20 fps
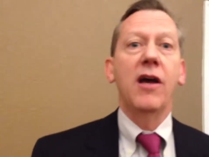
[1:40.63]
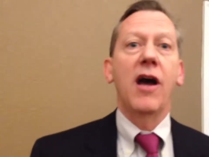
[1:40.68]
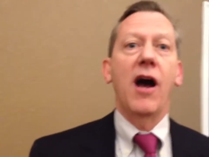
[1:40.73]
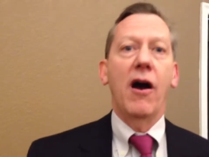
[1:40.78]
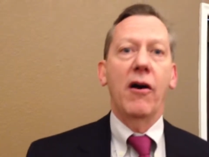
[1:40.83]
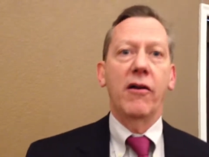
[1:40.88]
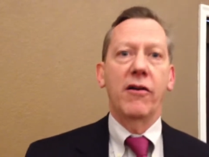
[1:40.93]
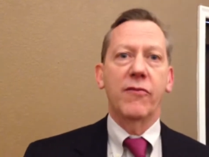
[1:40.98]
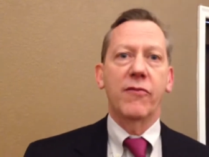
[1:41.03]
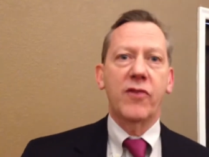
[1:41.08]

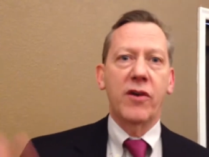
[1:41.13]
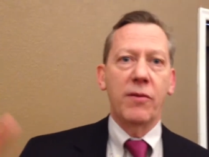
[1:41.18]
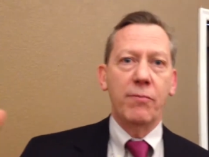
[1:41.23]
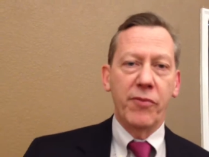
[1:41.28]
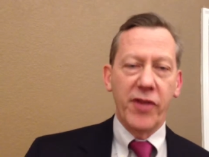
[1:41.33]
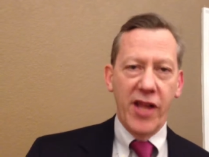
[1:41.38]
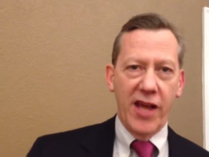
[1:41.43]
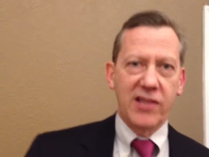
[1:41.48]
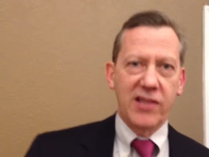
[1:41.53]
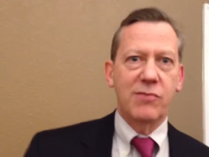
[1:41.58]
out of
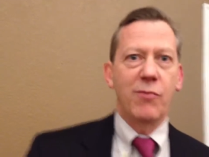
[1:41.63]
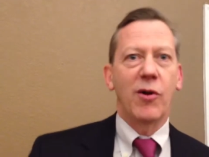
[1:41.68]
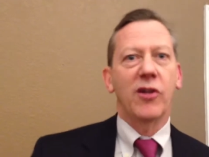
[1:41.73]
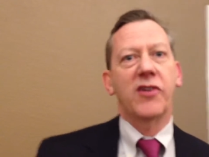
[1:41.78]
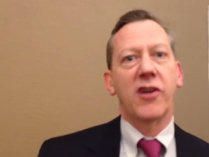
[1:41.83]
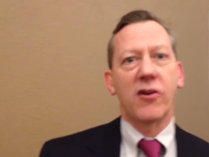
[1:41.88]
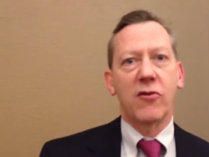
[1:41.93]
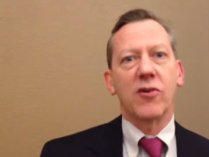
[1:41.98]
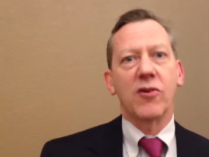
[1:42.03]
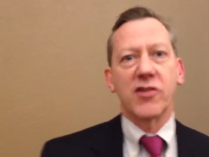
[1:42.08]
complex
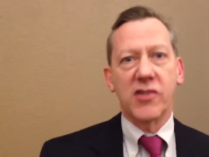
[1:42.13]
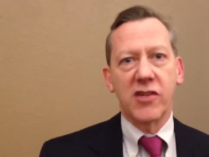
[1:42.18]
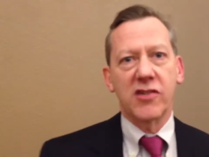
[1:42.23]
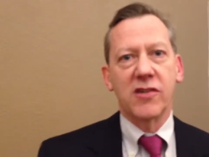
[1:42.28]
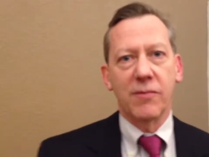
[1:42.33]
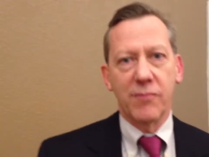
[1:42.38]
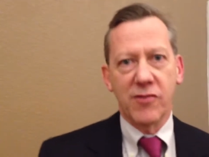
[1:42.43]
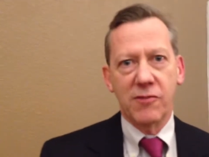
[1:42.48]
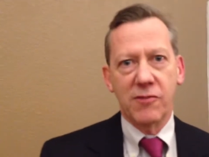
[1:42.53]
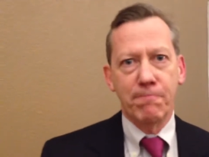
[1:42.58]
multi-core
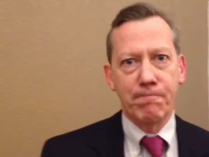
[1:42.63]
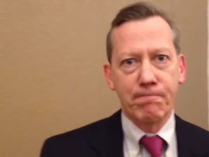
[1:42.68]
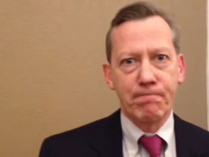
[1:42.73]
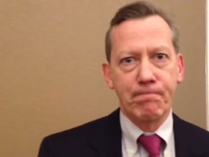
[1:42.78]
systems.